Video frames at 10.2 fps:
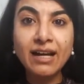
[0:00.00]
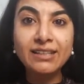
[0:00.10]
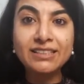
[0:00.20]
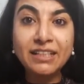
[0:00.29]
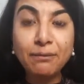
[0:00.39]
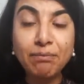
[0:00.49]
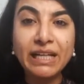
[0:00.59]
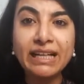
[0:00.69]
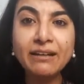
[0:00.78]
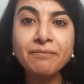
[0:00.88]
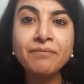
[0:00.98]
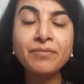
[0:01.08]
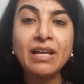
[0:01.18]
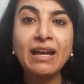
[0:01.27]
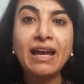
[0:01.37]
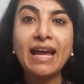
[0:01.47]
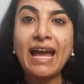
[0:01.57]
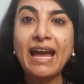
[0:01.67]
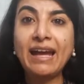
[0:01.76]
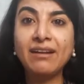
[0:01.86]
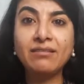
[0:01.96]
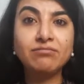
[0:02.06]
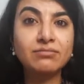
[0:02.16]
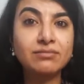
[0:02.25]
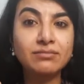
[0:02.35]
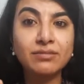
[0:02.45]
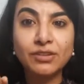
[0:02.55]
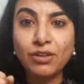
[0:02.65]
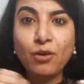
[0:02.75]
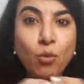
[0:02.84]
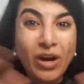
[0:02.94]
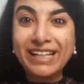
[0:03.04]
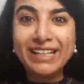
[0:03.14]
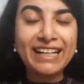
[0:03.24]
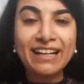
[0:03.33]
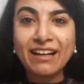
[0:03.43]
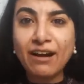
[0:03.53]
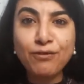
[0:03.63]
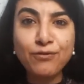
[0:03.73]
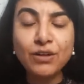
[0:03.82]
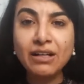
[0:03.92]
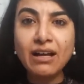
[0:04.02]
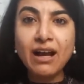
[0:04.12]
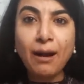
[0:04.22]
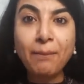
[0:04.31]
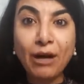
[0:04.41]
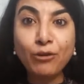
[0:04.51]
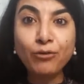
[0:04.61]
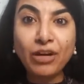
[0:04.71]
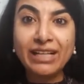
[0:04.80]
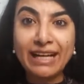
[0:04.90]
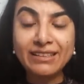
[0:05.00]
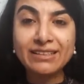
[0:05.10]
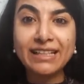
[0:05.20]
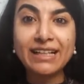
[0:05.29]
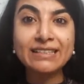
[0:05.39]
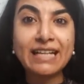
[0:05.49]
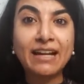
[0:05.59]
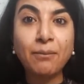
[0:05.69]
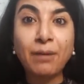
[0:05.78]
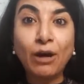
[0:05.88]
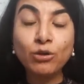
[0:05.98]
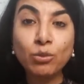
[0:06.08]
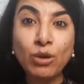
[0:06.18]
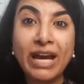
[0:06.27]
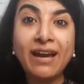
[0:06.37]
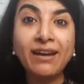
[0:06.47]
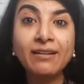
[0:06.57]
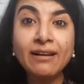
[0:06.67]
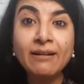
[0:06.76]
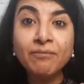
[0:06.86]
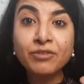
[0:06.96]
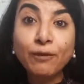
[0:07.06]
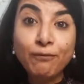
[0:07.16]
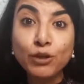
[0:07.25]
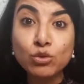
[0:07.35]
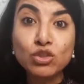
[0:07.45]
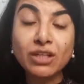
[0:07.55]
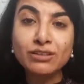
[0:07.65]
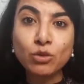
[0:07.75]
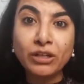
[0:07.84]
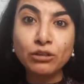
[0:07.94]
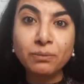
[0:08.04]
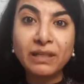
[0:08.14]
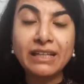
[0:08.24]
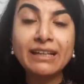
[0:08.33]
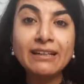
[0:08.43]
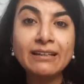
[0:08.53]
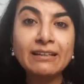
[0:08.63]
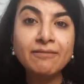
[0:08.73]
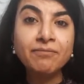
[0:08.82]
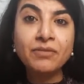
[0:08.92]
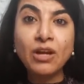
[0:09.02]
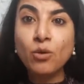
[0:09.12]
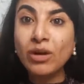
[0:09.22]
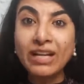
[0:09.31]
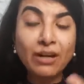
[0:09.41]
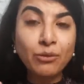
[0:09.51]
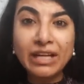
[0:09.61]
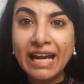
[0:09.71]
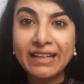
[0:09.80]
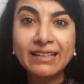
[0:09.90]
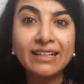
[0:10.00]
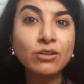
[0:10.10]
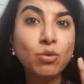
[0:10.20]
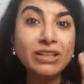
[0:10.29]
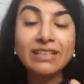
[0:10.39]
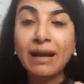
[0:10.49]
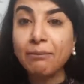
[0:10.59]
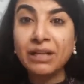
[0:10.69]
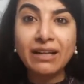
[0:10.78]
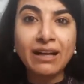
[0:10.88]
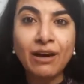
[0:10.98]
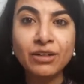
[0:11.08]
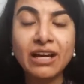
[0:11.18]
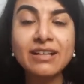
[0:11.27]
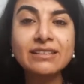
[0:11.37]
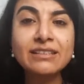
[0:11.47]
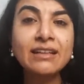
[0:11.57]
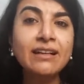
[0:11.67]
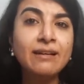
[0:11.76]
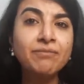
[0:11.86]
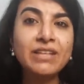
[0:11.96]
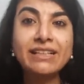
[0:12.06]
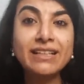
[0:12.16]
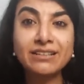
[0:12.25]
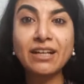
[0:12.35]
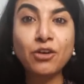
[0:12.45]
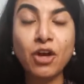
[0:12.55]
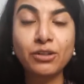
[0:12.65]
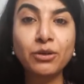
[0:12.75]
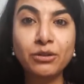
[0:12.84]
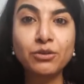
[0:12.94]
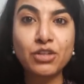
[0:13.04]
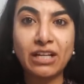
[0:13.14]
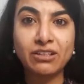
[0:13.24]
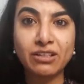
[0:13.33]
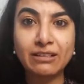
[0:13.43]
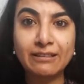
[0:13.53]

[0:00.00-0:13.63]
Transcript: deeply and, widely enough about finances and about where the future is going to be, where are we headed, what's happening around us, then things are not going to change.